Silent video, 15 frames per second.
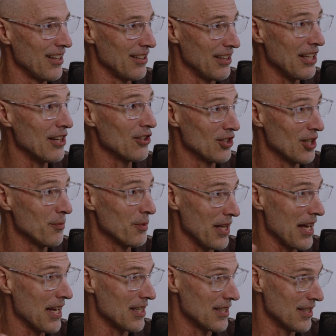leadership
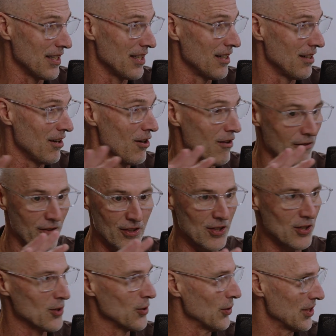legacy over
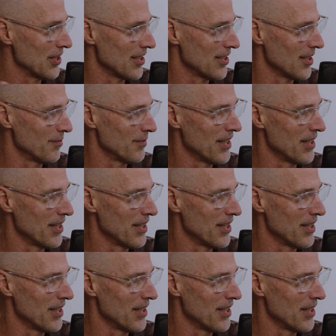the school system.